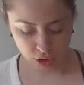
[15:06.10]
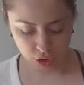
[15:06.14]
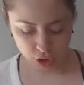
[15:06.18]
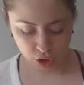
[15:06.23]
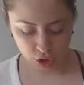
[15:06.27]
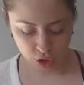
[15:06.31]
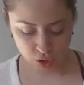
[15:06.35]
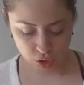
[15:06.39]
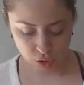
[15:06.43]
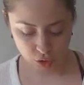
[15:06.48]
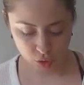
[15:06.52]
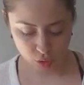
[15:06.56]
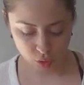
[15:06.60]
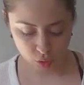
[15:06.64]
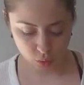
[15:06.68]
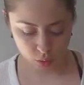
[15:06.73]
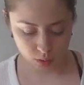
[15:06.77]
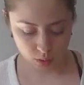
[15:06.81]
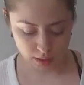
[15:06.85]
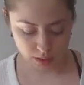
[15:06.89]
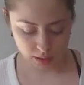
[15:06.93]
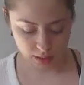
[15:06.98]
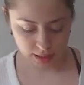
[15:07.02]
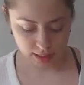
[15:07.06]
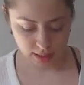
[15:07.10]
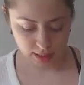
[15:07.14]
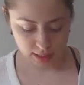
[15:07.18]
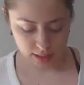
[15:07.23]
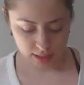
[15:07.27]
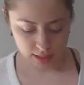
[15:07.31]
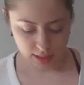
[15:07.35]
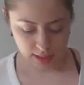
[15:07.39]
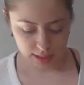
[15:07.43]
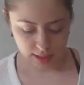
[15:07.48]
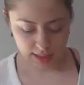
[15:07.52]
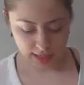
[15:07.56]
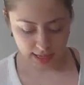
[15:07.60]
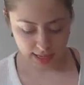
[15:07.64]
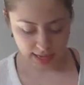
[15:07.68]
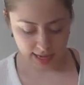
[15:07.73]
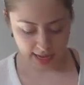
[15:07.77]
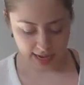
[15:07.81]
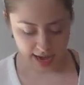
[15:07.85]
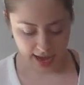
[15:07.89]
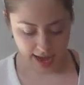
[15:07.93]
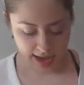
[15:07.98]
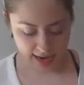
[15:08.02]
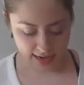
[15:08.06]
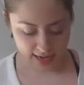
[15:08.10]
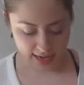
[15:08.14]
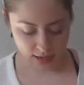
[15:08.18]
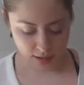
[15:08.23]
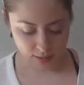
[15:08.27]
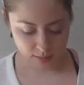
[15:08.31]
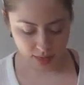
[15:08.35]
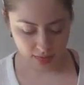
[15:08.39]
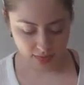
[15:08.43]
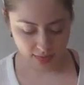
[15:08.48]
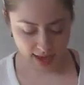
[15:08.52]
to an item